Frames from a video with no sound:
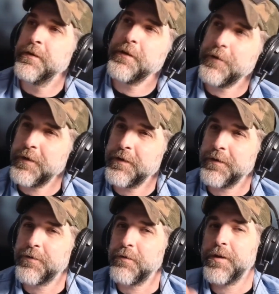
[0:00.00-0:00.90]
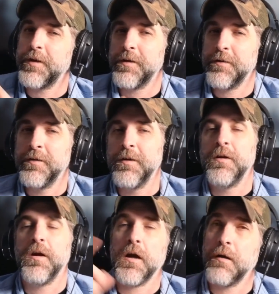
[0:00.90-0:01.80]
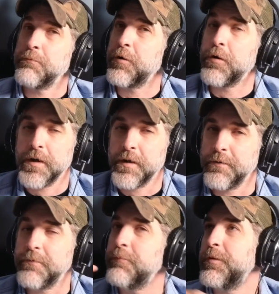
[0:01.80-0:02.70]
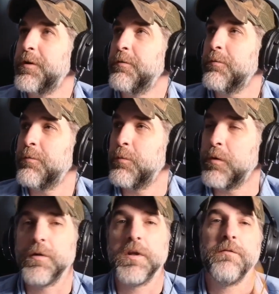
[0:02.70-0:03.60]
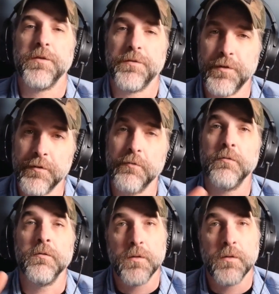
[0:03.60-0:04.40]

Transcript: You need this over here. Go ahead. You know, we'll give it to you.